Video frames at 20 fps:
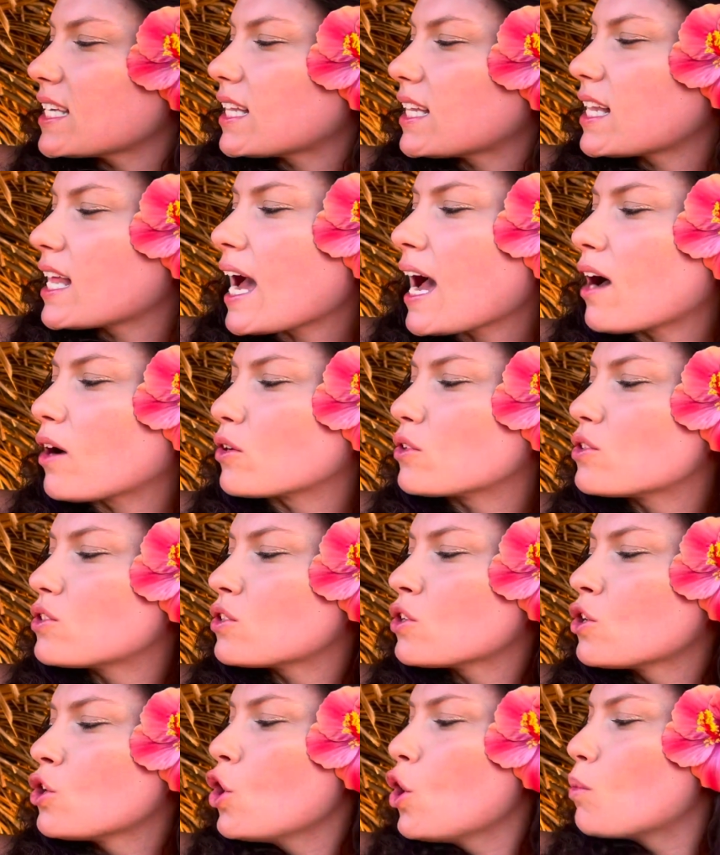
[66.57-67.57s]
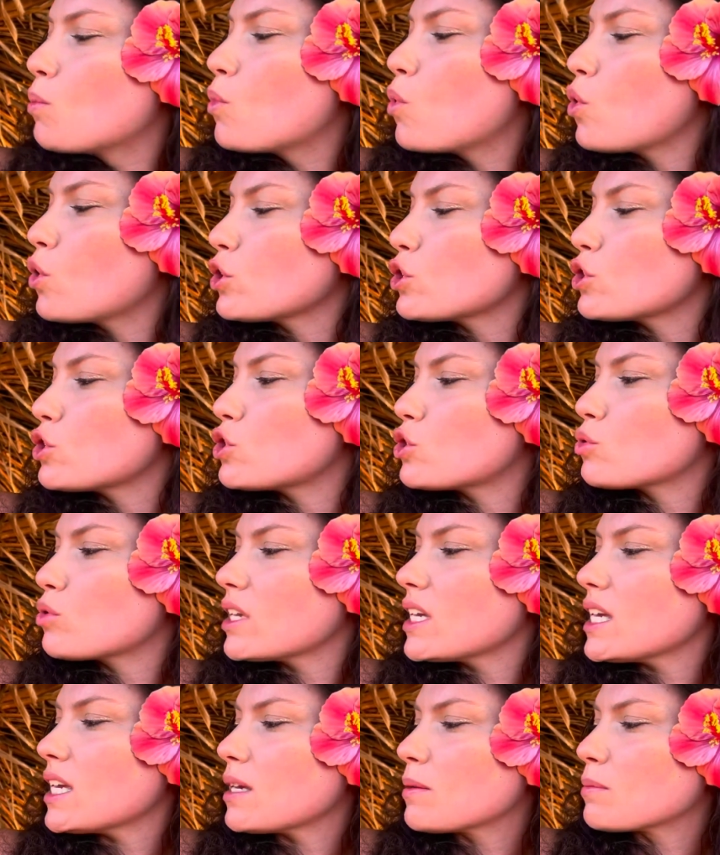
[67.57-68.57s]
clouds, more
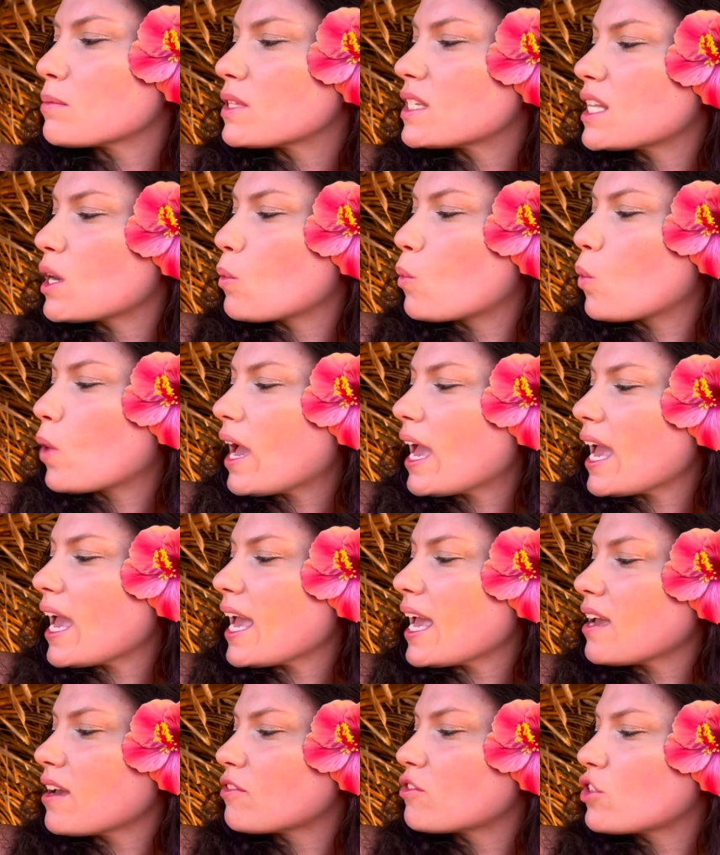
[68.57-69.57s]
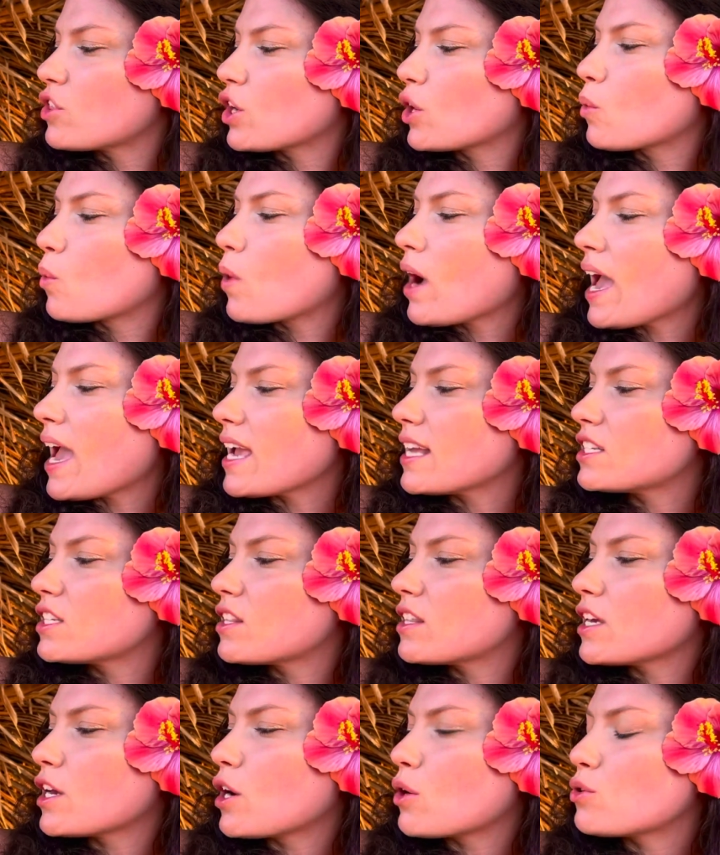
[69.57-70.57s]
streams that waved their way
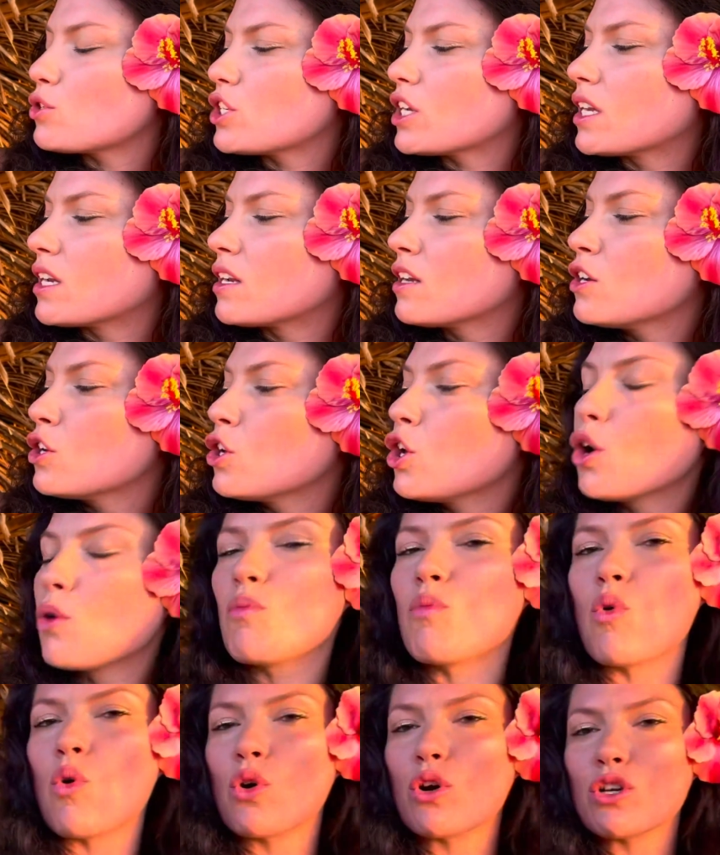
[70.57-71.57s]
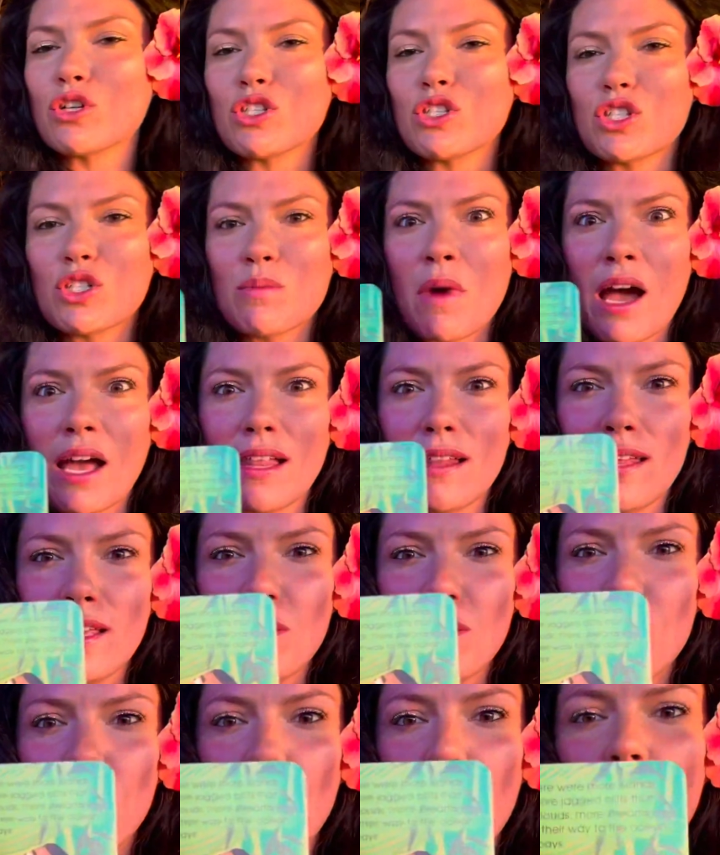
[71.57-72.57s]
to the ocean, more
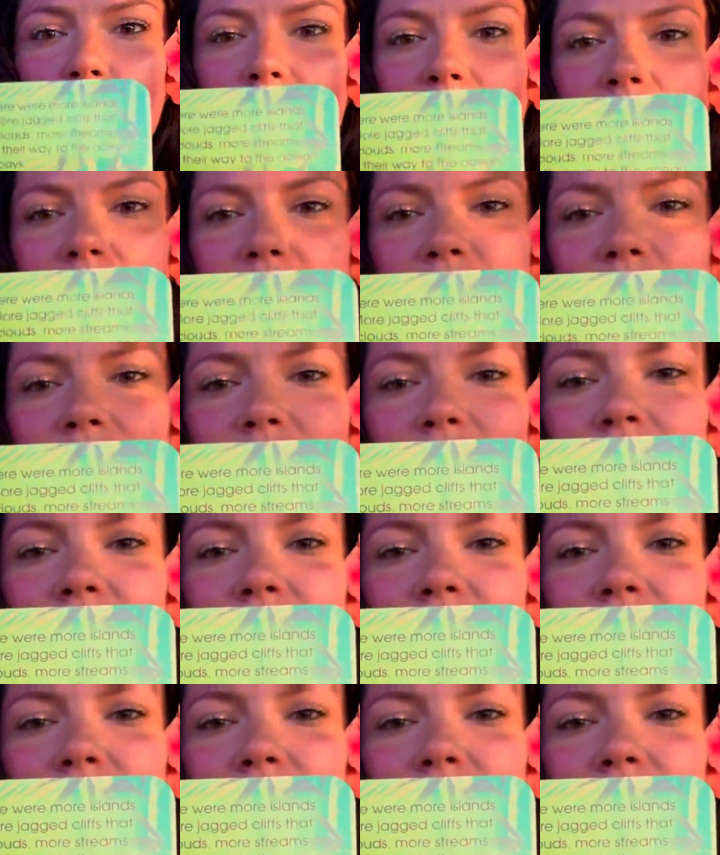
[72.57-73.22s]
smiling boys.